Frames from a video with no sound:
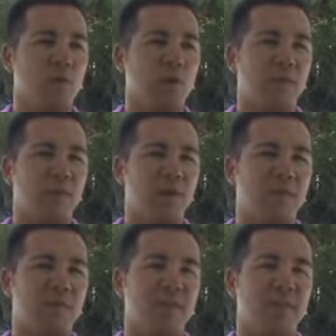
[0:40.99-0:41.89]
I
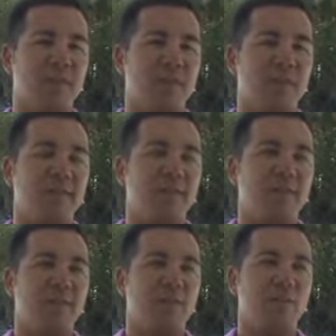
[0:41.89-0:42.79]
would say
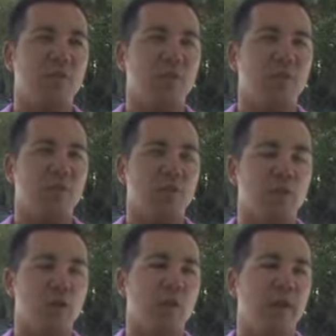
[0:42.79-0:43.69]
in the
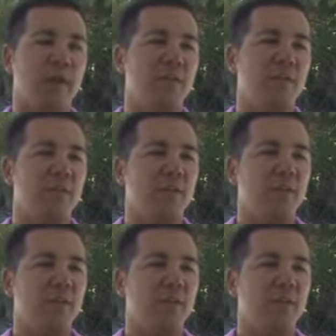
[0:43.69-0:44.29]
lower end,